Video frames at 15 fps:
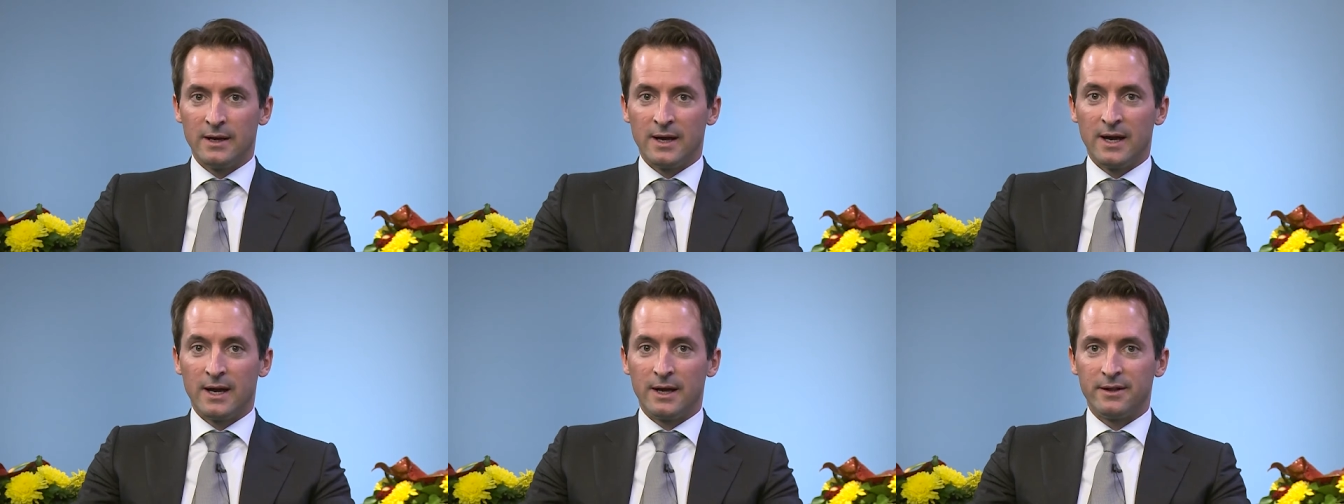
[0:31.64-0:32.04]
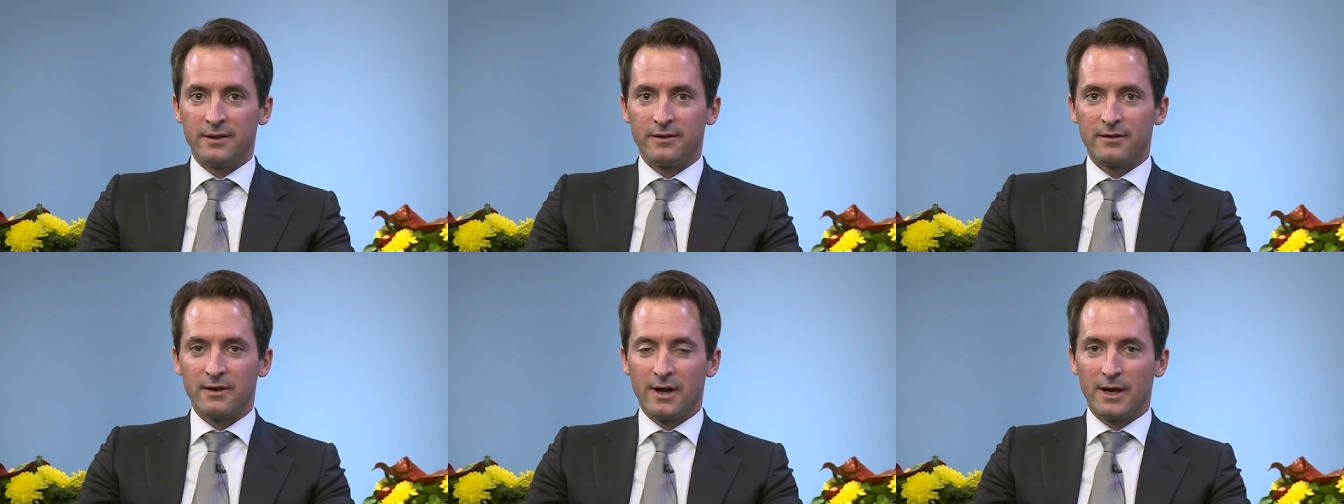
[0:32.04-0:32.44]

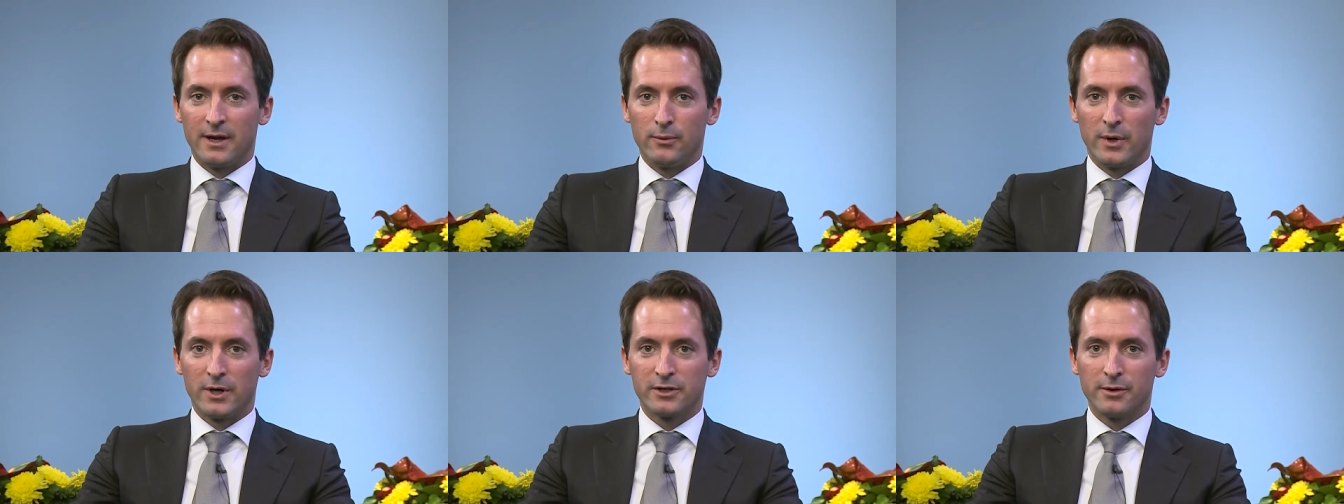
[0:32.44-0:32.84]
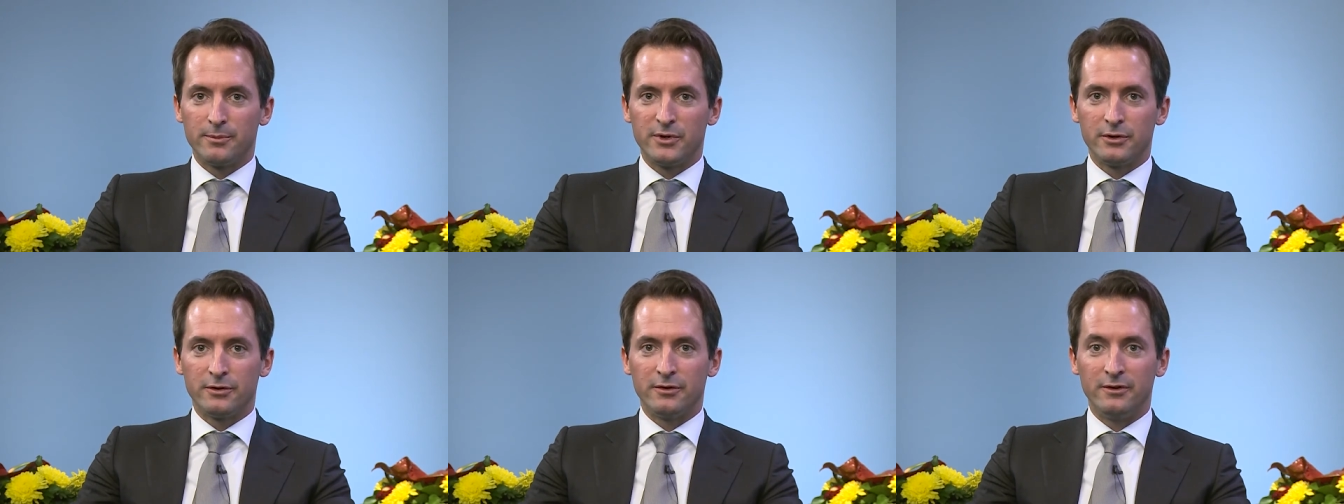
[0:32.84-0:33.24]
and I welcome
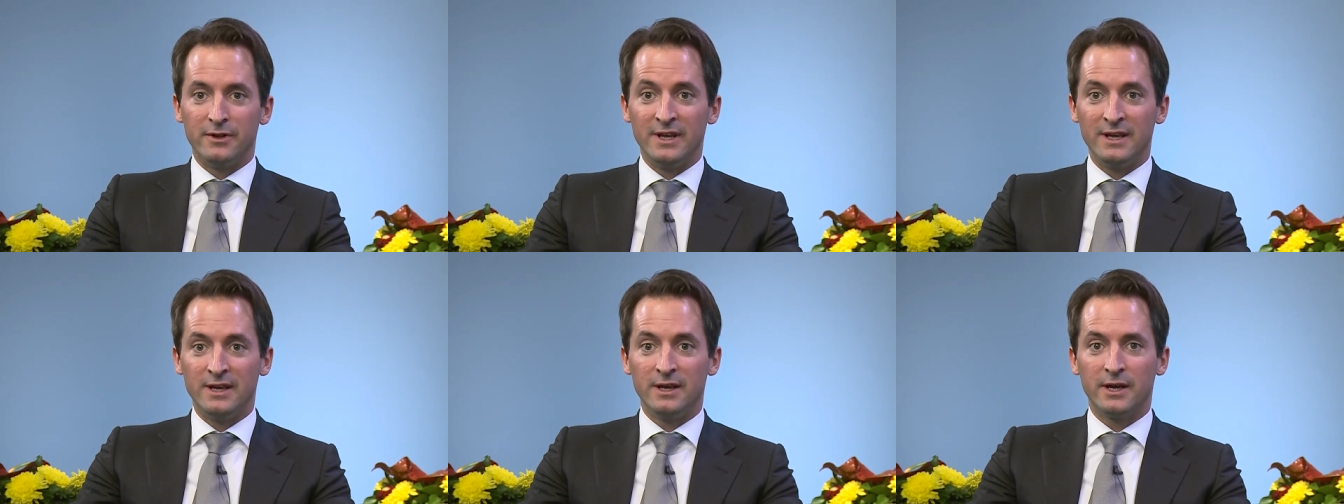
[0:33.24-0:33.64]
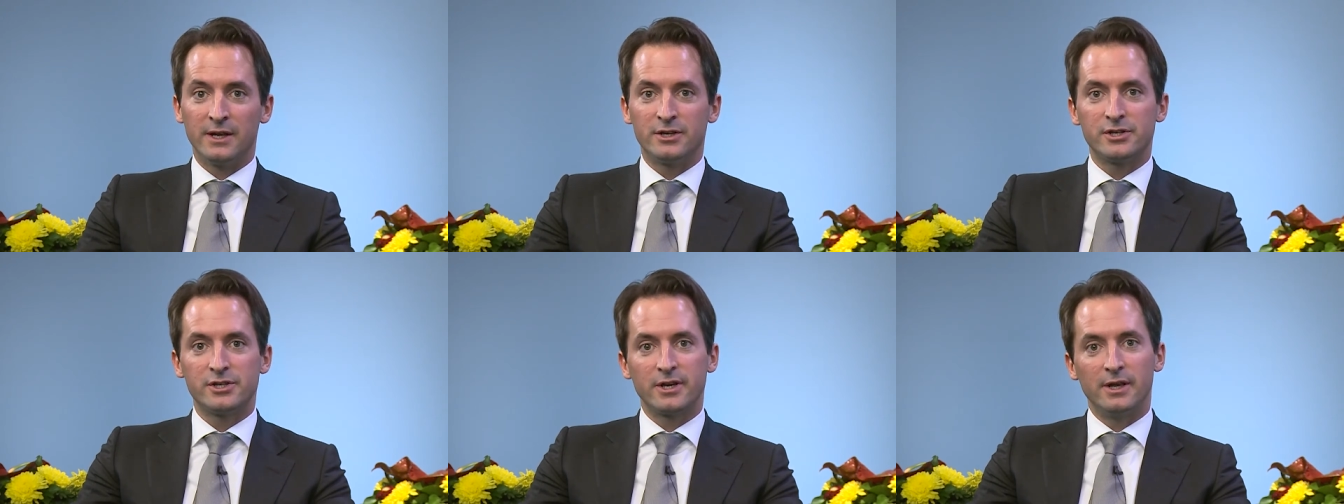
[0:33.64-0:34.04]
you to the
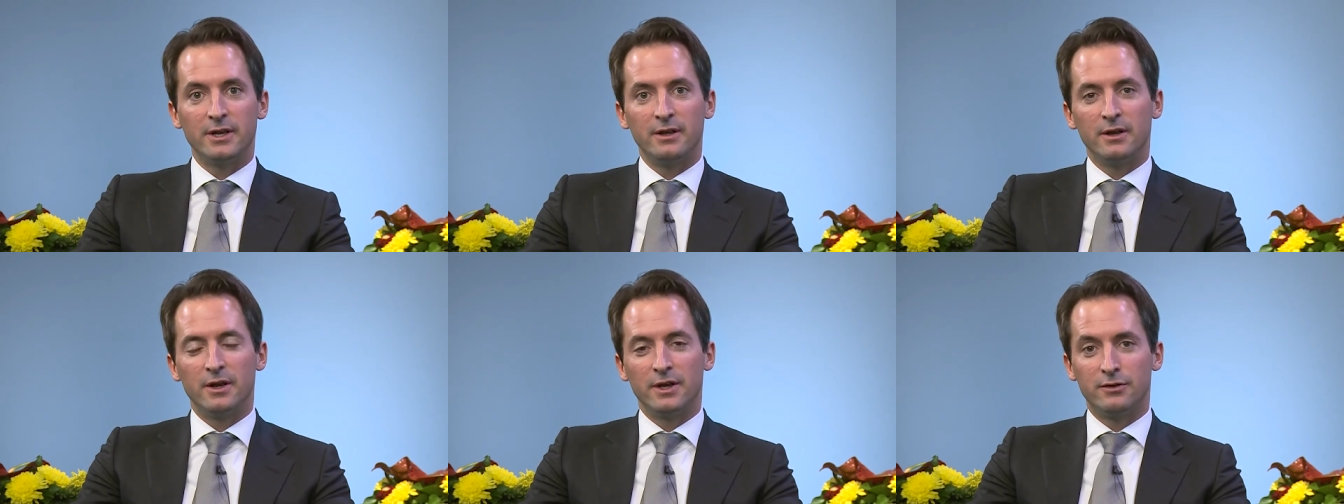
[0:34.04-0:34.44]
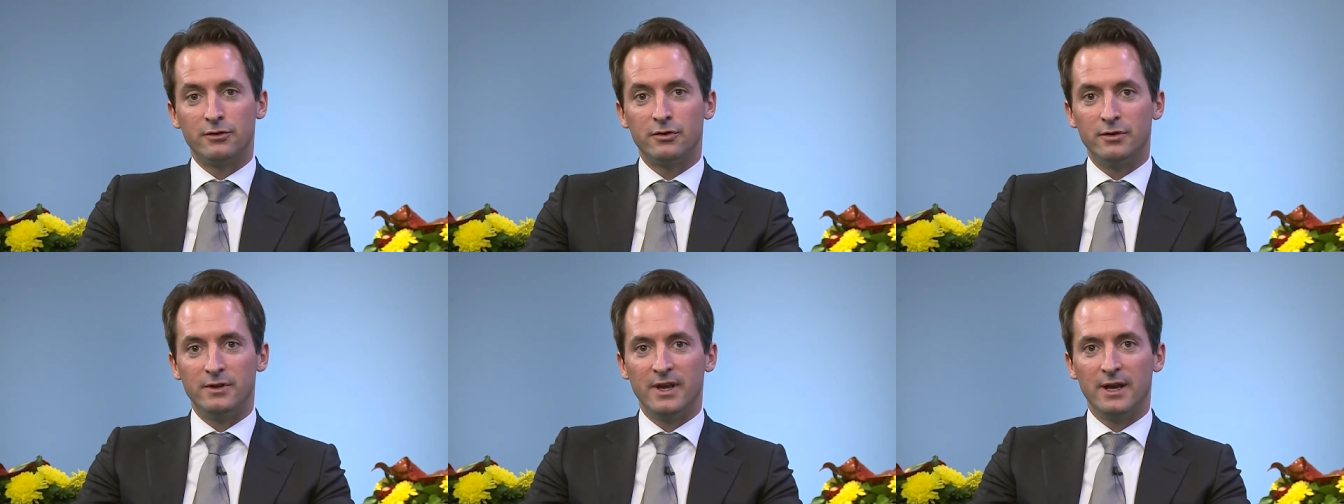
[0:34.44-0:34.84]
EHJ
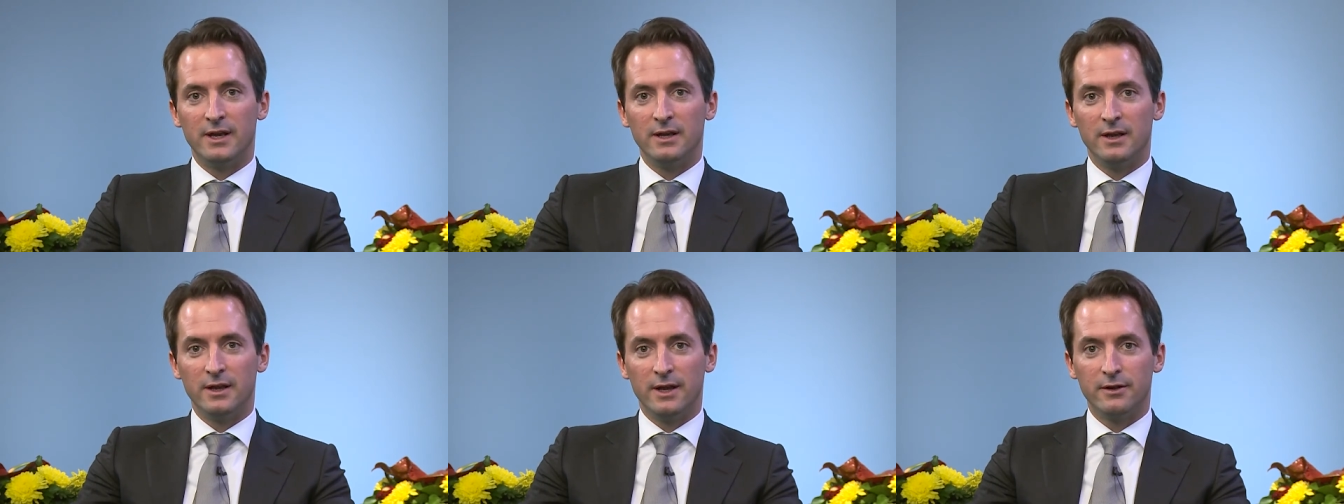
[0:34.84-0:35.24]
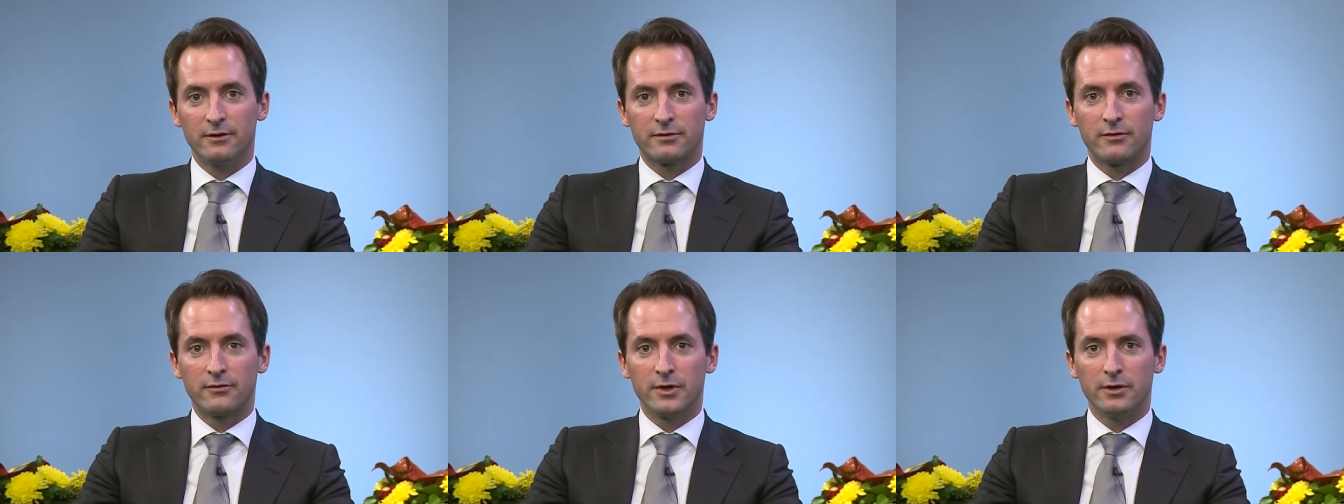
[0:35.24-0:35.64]
Today
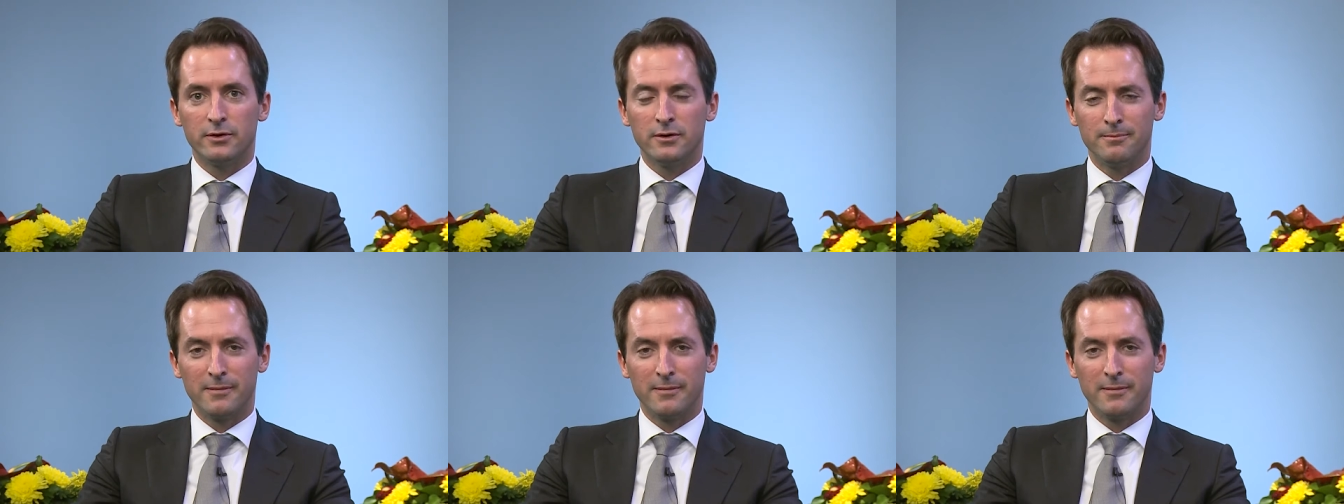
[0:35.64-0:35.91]
interview.